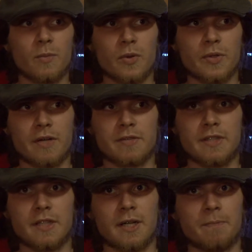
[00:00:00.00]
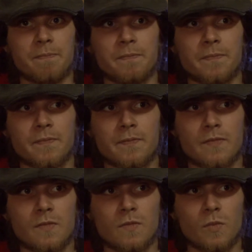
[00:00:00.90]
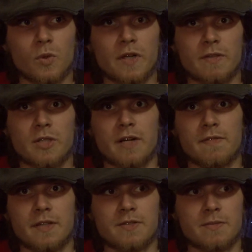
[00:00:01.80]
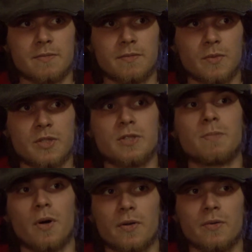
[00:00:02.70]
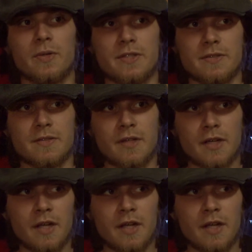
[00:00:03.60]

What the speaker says: we'll definitely try to fix them, which is part of the reason